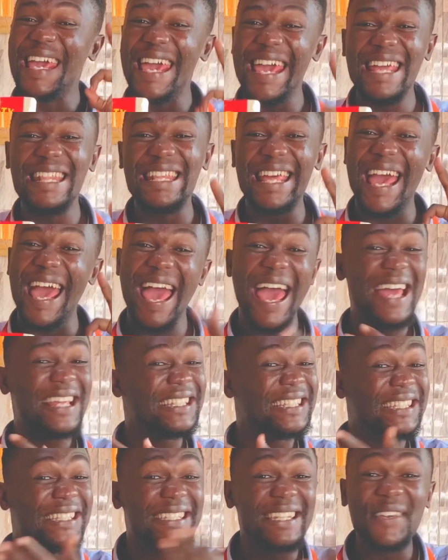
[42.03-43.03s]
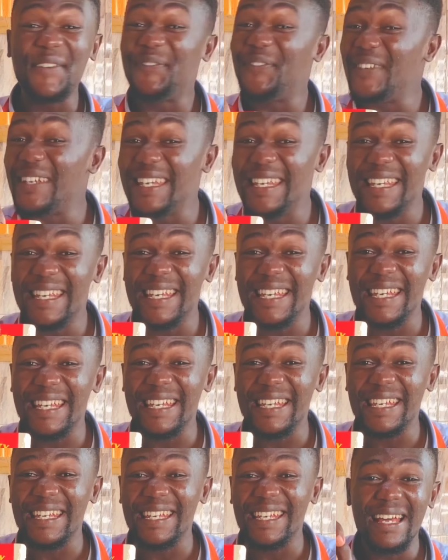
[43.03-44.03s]
in a
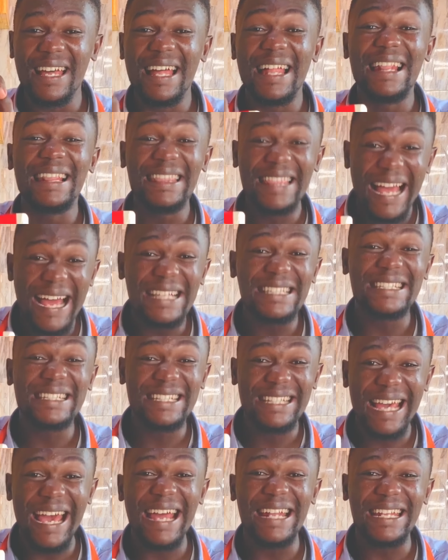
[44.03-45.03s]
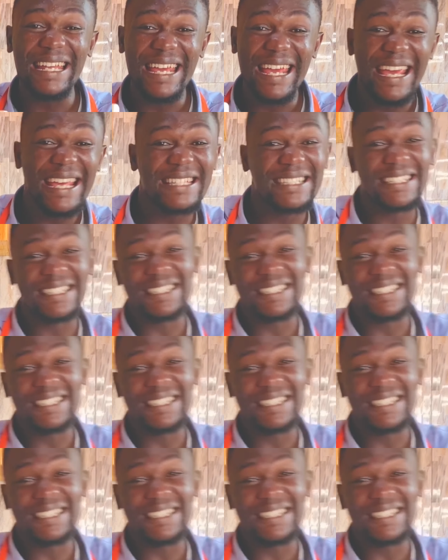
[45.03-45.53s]
jiffy. Let's get it